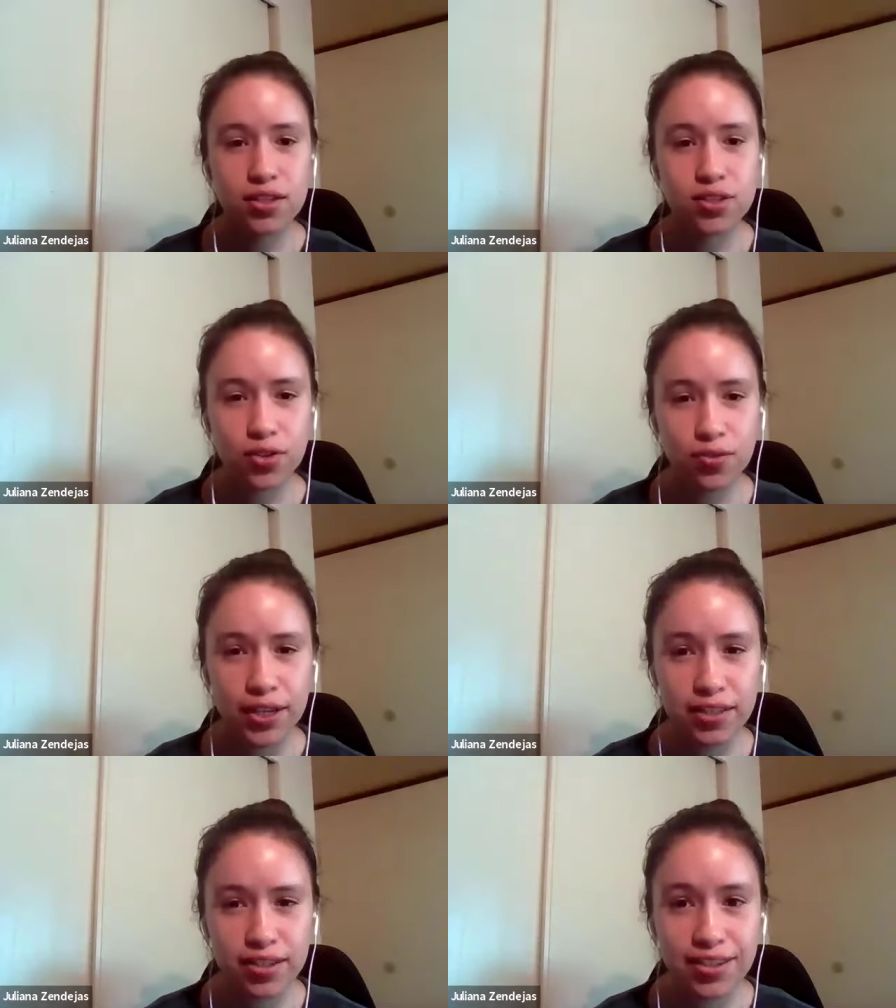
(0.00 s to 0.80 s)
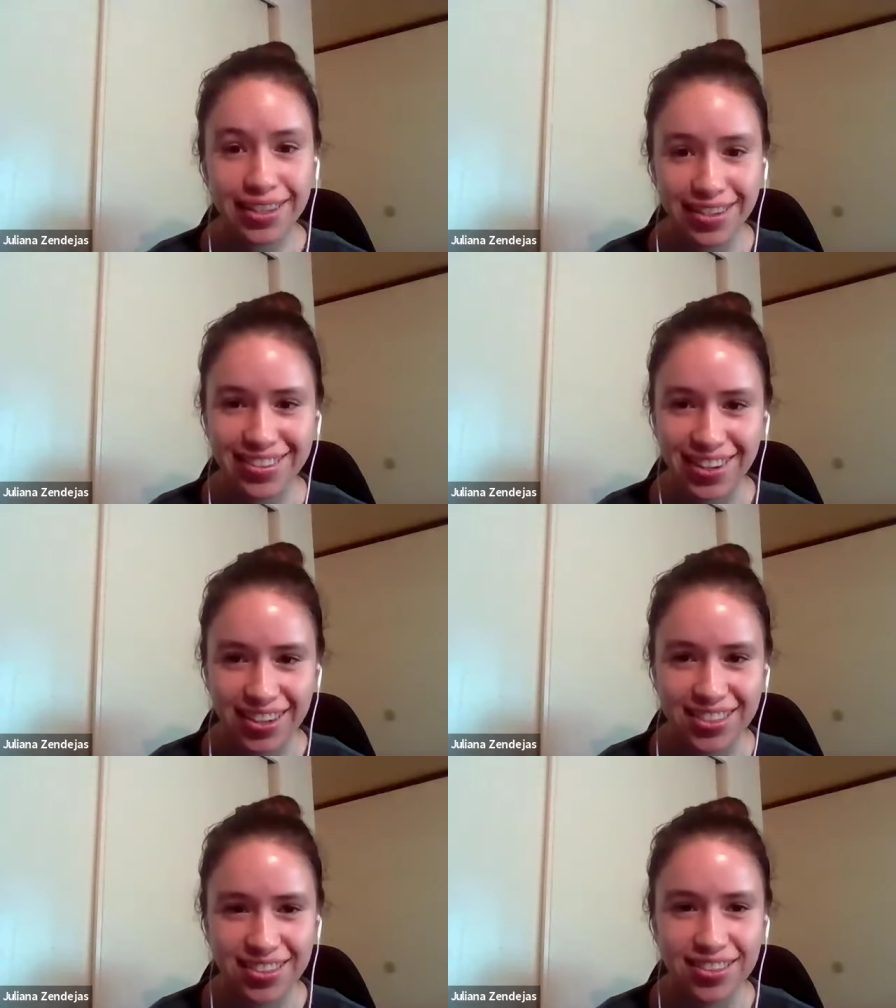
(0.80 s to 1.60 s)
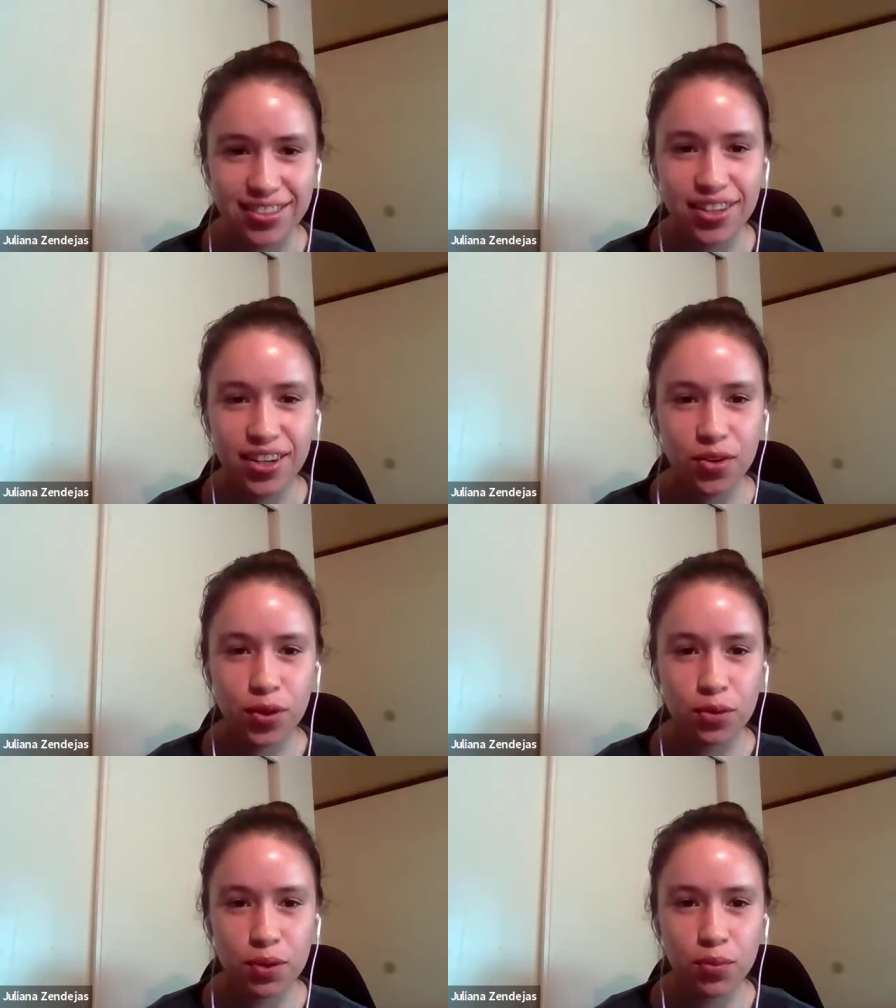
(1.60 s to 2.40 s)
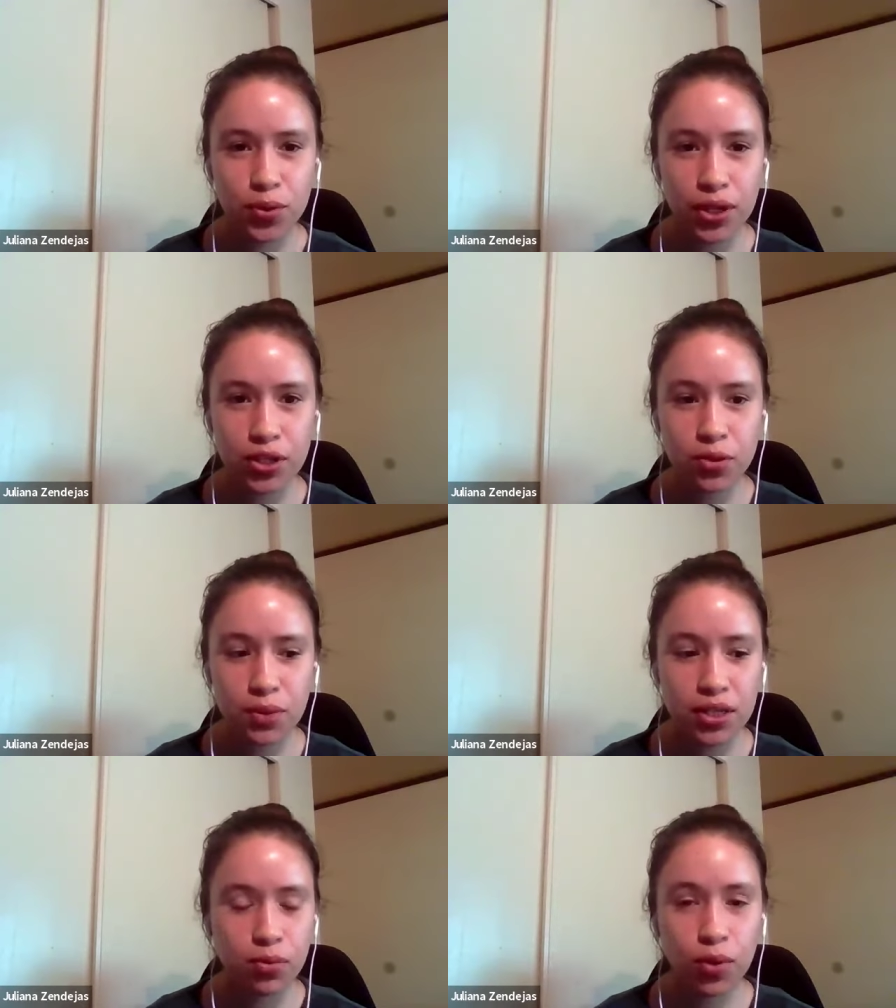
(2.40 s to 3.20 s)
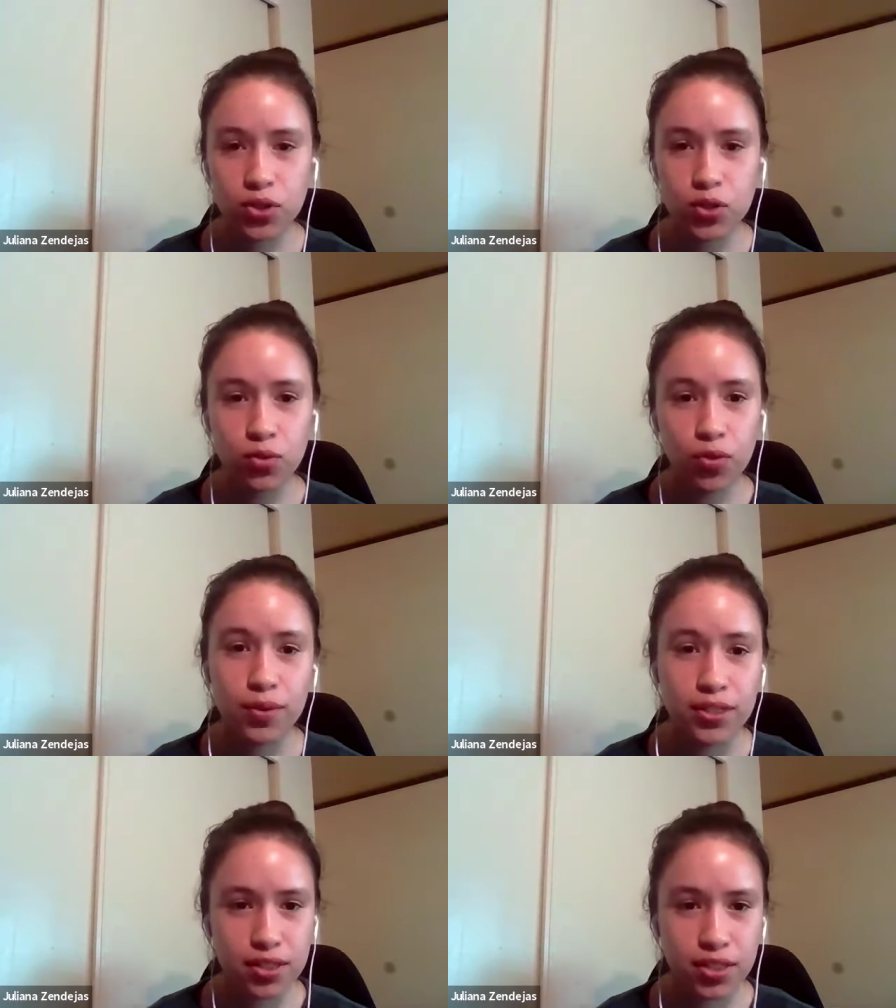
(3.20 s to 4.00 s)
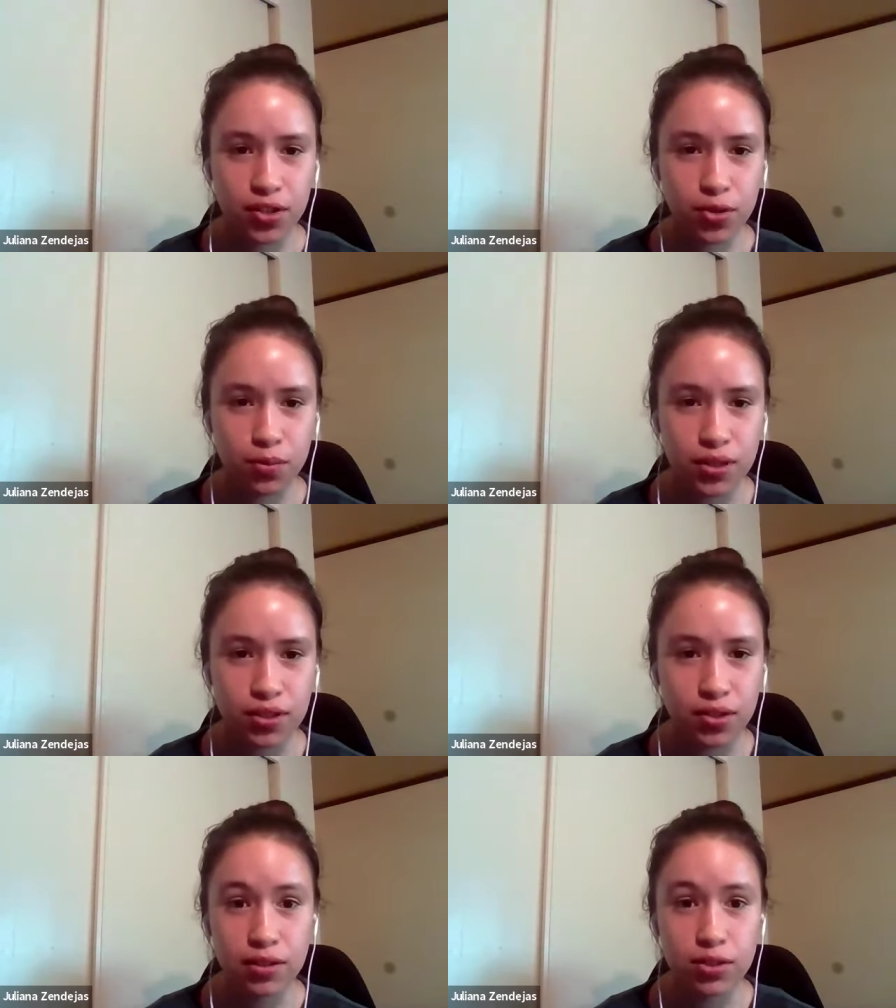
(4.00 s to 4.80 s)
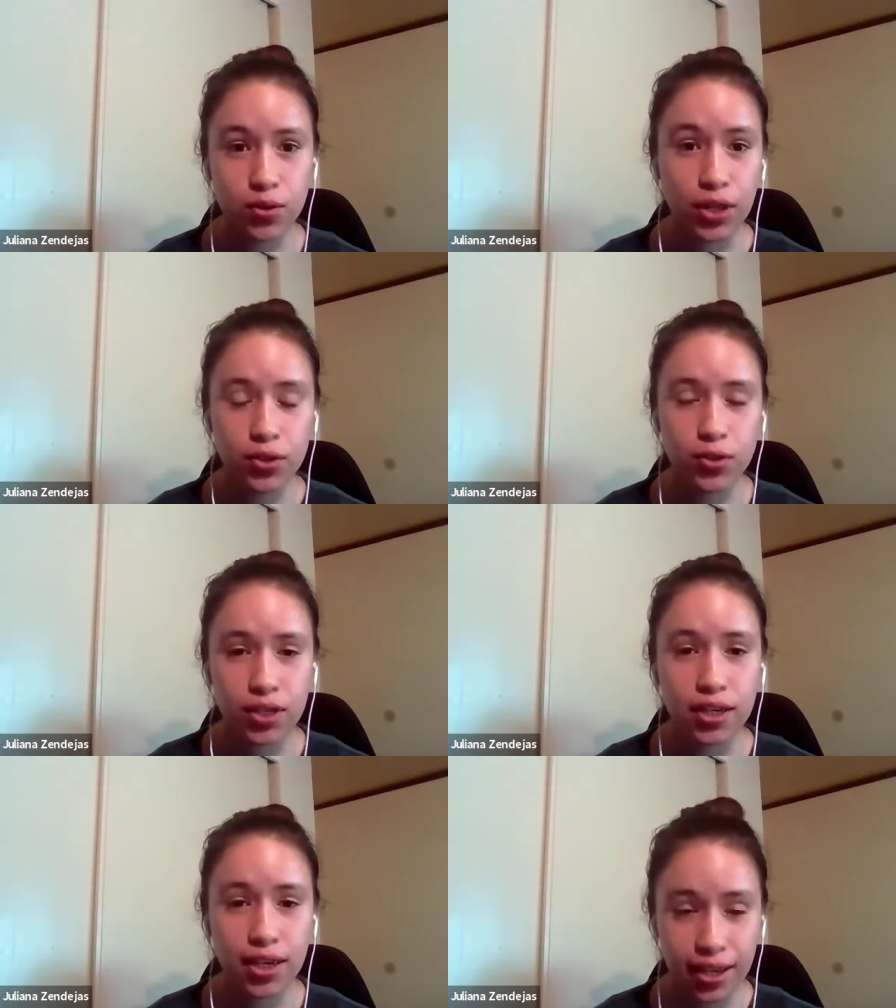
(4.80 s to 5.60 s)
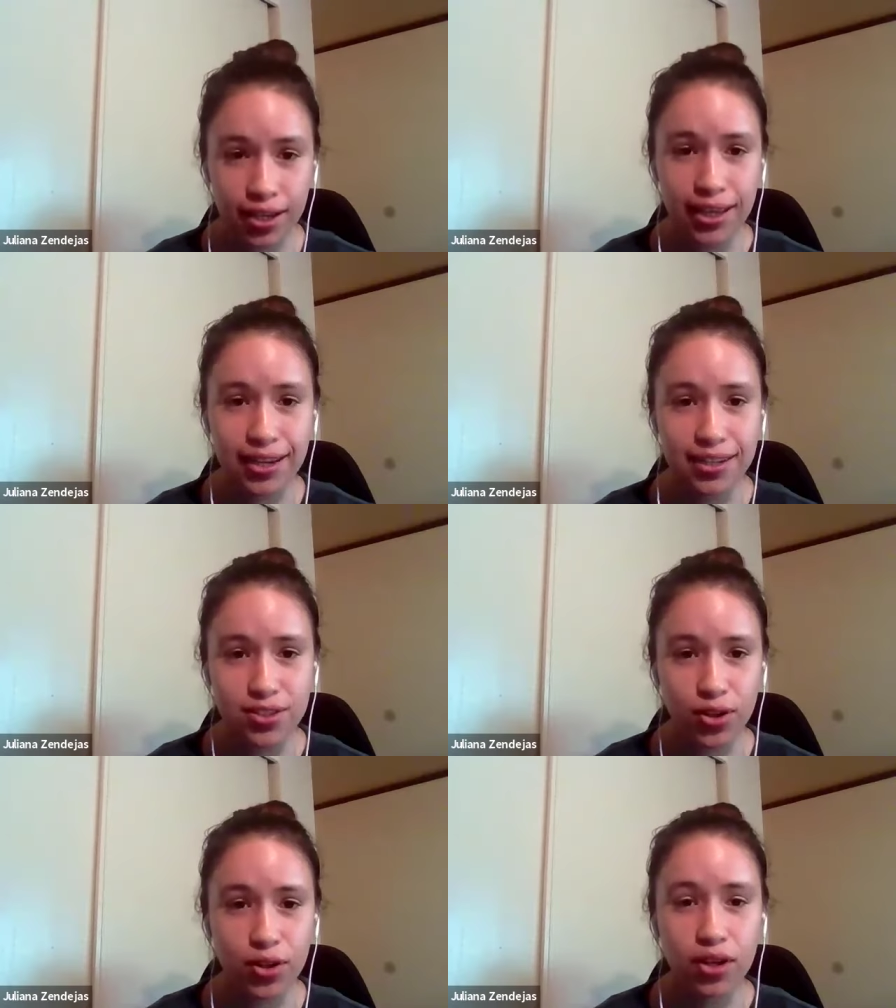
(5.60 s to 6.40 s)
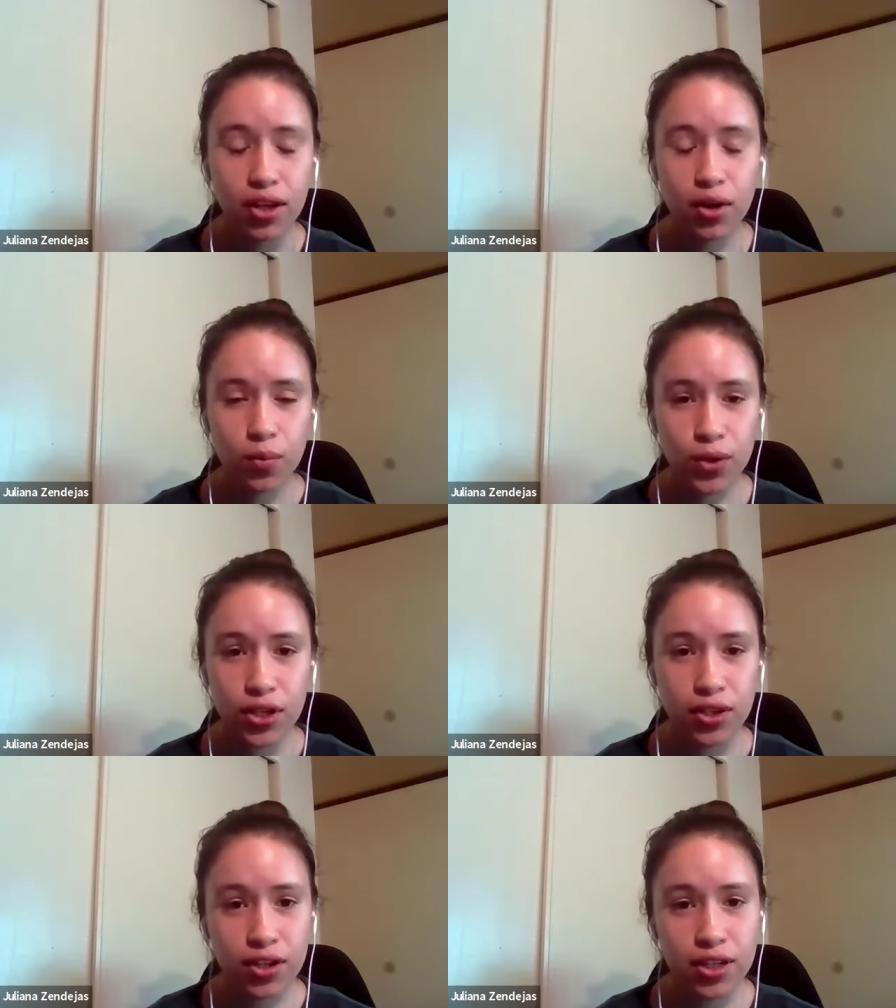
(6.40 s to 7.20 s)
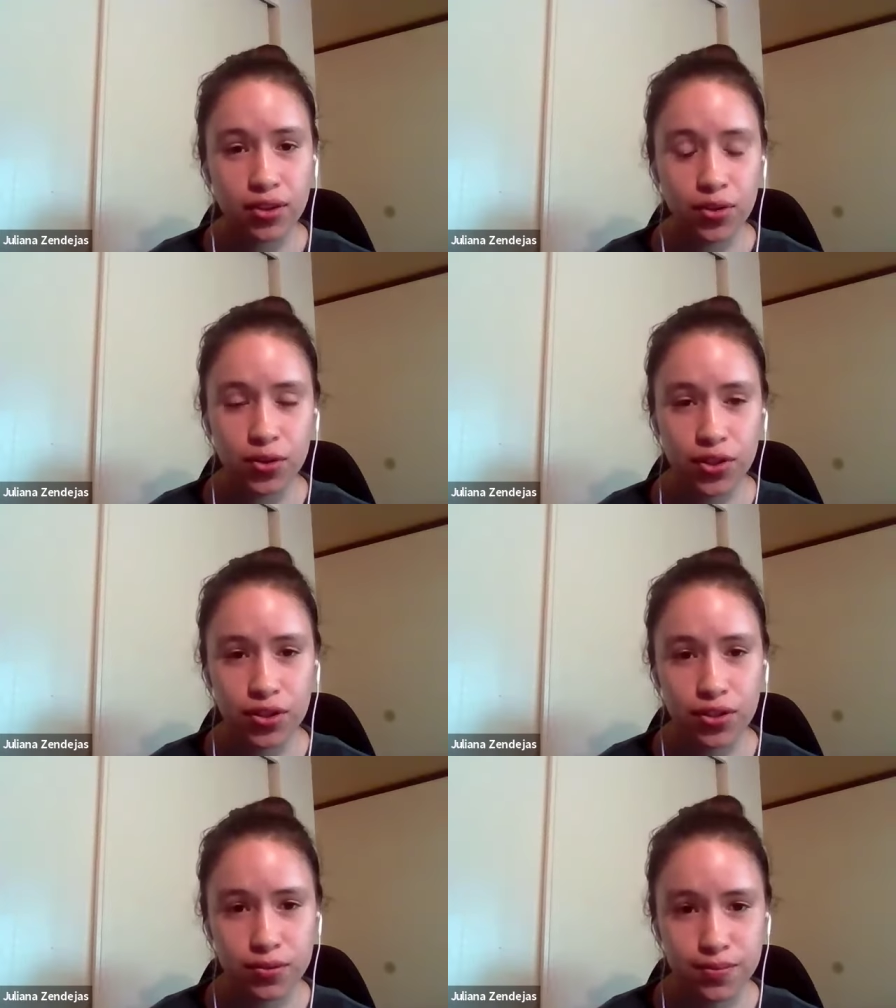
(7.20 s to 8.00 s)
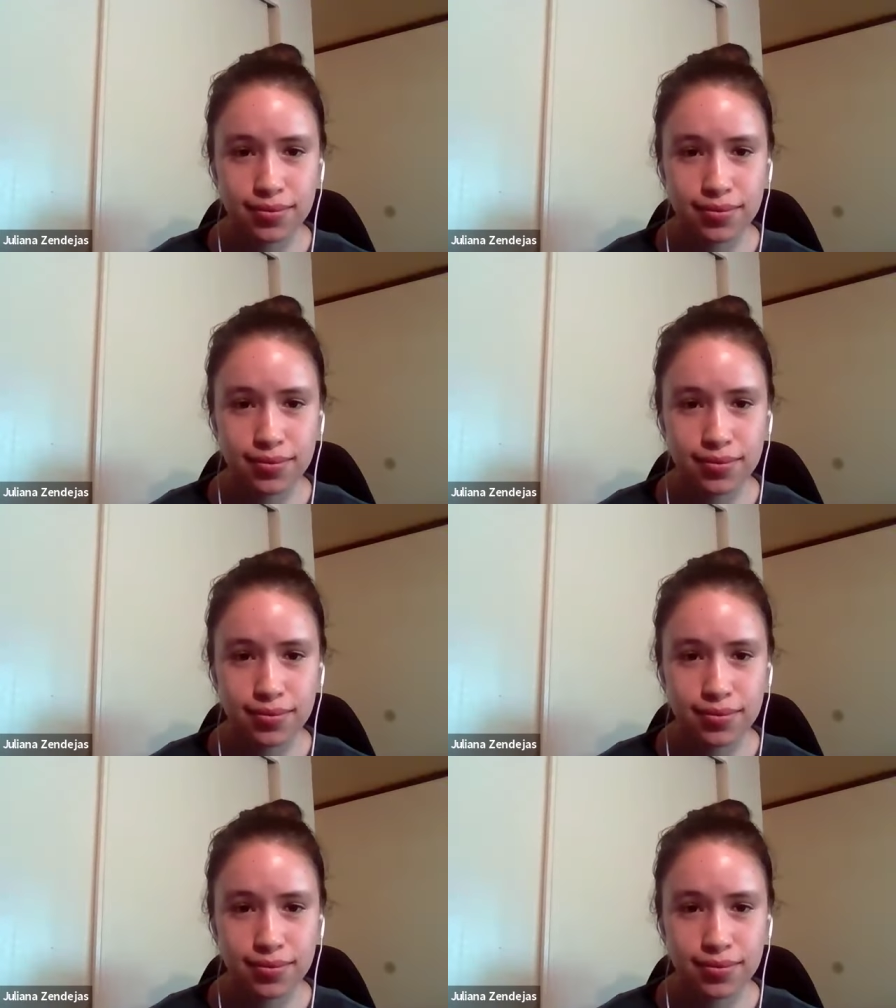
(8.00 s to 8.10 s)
start finding again connections with people that you may want to form a study group in so that you can get ahead and start working on it earlier.